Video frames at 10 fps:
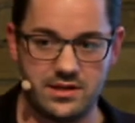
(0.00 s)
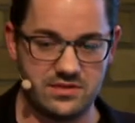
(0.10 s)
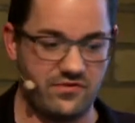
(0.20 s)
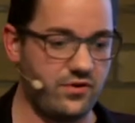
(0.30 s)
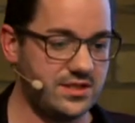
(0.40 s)
but it's
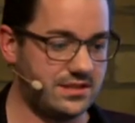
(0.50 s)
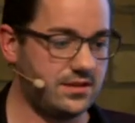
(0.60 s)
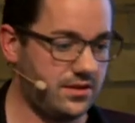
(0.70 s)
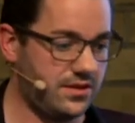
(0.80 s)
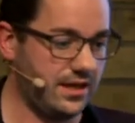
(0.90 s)
the first
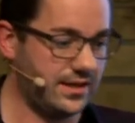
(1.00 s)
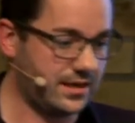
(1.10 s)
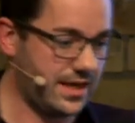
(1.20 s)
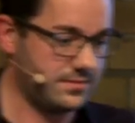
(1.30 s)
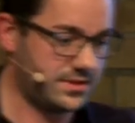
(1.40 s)
thing
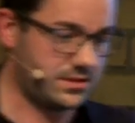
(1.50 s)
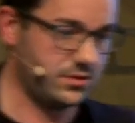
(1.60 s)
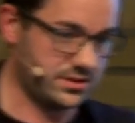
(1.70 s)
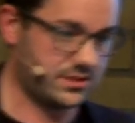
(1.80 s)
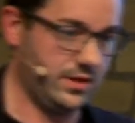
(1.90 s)
that comes to
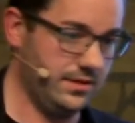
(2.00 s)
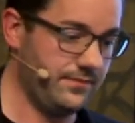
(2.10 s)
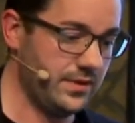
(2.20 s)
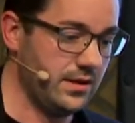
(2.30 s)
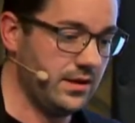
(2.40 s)
the screen.
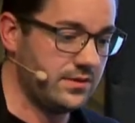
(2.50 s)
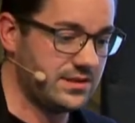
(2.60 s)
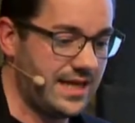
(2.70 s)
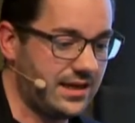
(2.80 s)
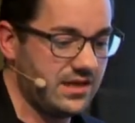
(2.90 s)
The
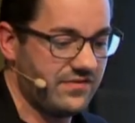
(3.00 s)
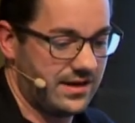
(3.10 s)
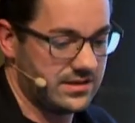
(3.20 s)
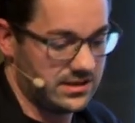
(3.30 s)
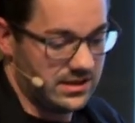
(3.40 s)
second
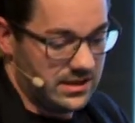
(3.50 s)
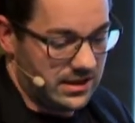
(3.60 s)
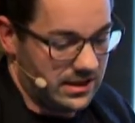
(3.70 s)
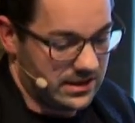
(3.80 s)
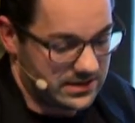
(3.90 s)
event
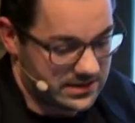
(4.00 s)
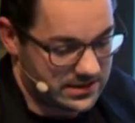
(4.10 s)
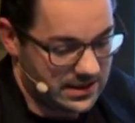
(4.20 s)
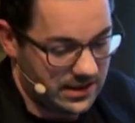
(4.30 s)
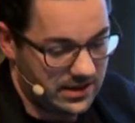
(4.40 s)
is
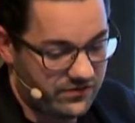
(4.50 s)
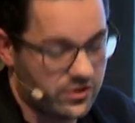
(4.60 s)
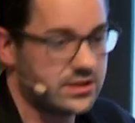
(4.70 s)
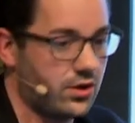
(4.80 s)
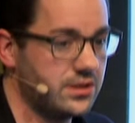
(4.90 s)
the
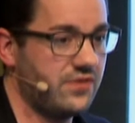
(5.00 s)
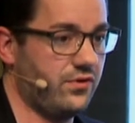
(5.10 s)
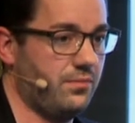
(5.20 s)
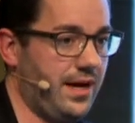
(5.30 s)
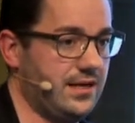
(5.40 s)
first
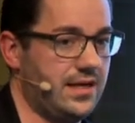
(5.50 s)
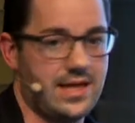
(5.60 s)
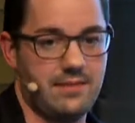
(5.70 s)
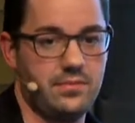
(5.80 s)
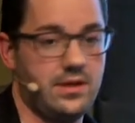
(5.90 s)
contentful paint. That
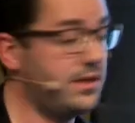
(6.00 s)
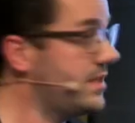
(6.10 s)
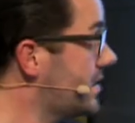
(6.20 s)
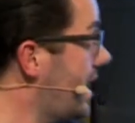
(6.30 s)
can be, in this